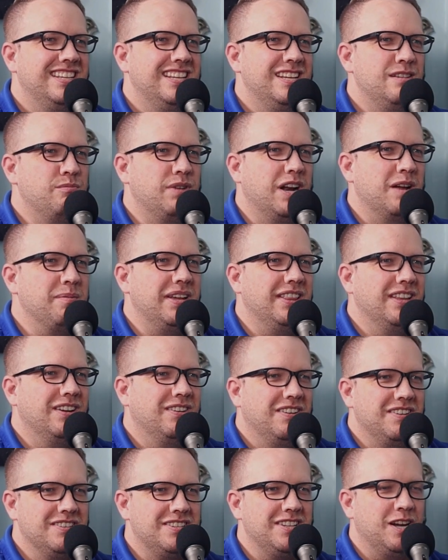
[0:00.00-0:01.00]
but I mean,
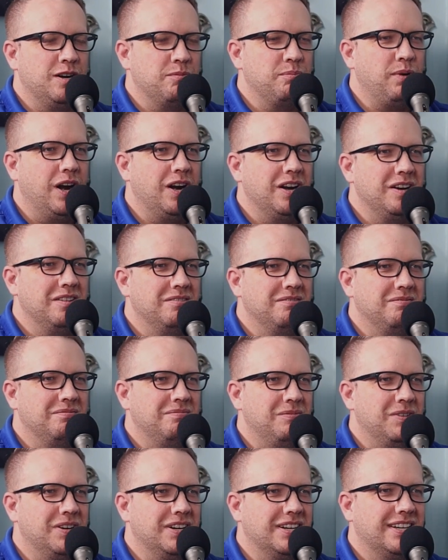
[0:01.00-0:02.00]
isn't there a part in
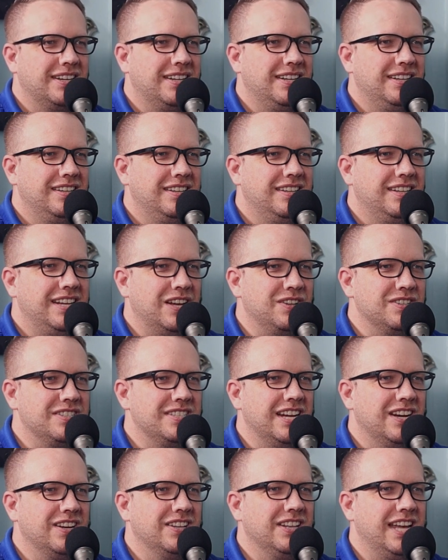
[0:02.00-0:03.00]
where
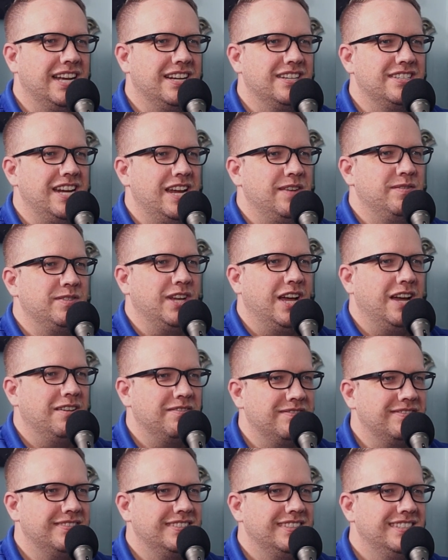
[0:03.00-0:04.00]
Kelsier like shaves off
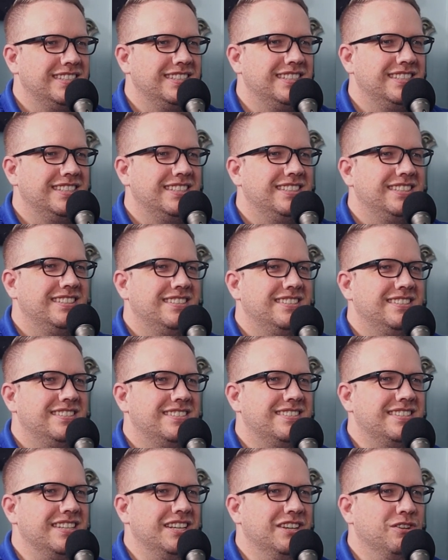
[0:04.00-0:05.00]

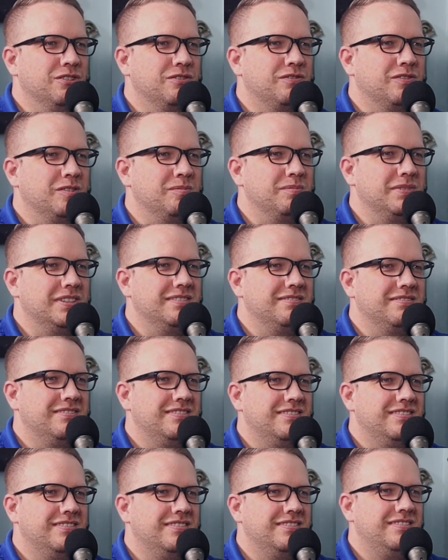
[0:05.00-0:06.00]
steel from
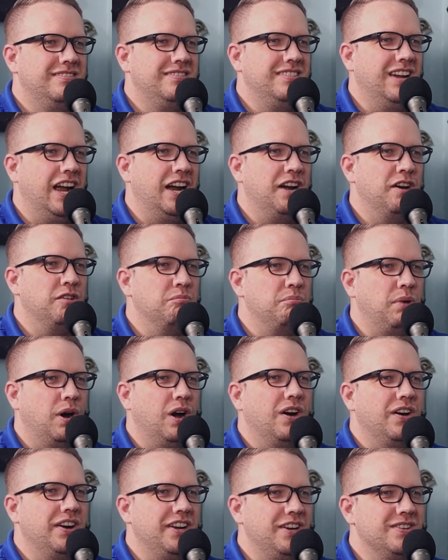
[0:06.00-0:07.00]
a iron
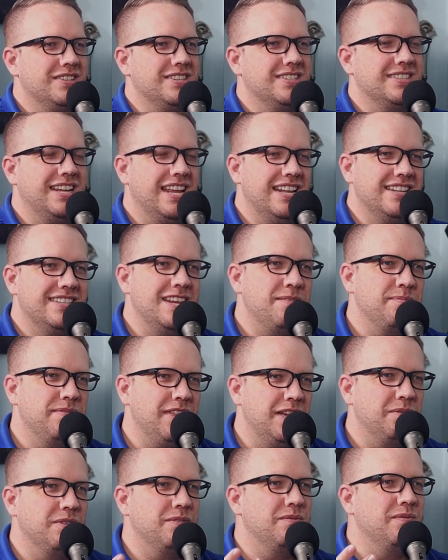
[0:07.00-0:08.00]
bar and uses it, and same
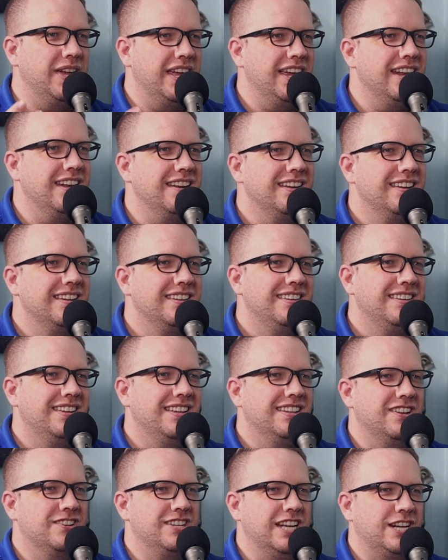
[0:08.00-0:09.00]
thing with Vin.
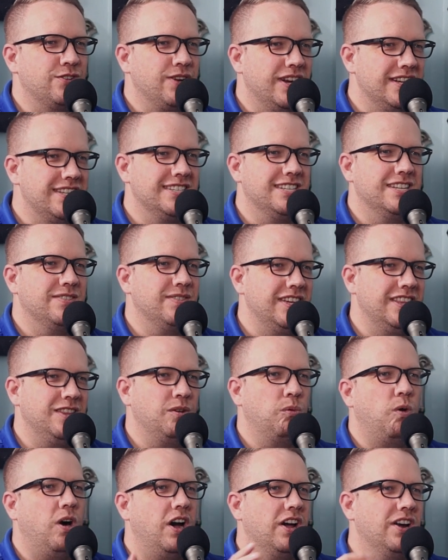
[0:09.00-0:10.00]
And there's like traces of it in
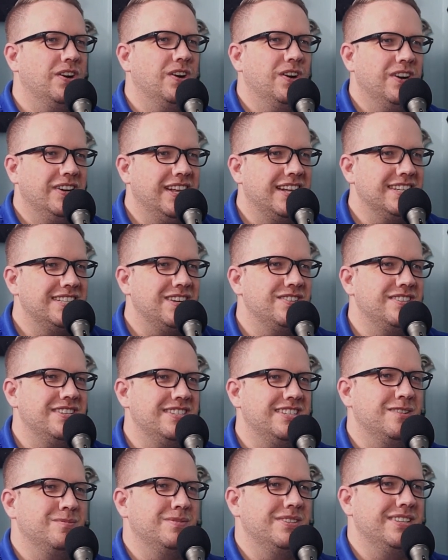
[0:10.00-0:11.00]
the water, and that's how she's able to